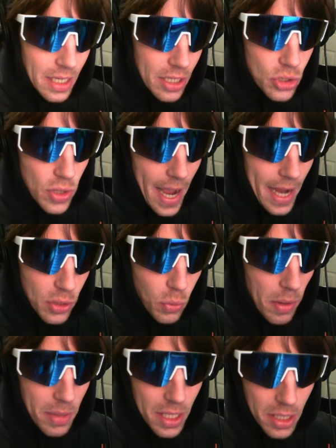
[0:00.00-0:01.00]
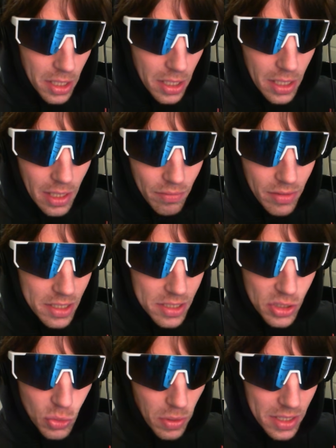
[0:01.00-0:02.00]
attract women, if
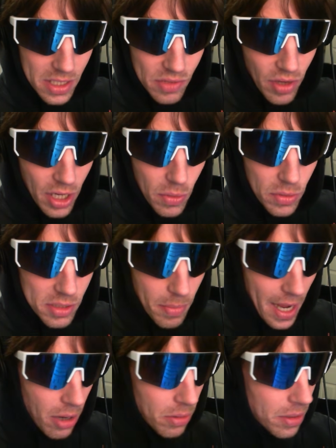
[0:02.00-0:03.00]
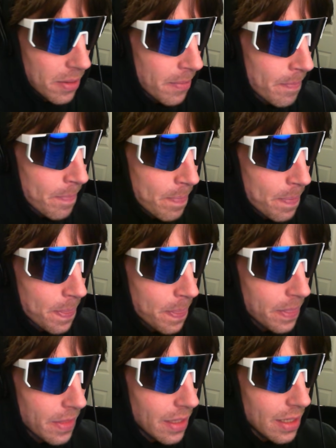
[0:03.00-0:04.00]
this is what this video is about,
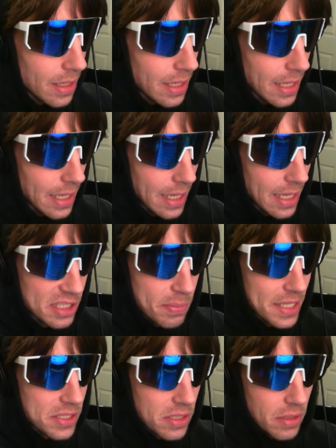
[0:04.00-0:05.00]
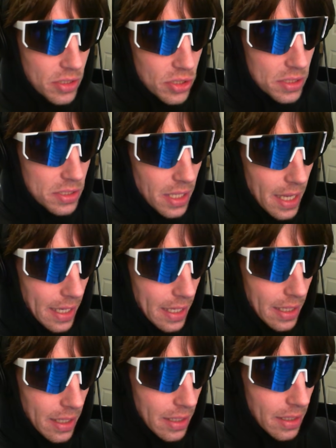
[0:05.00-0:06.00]
it's basically just
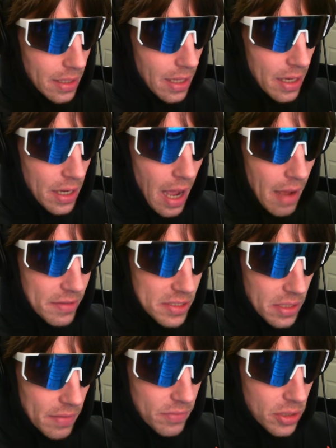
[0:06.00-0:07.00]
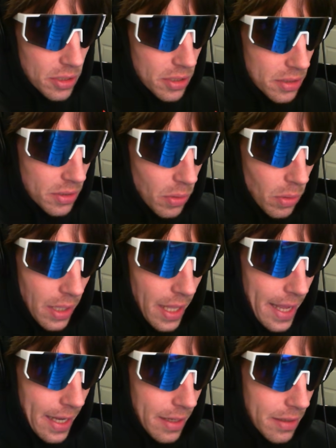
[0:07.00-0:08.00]
like a novice lifter, or like,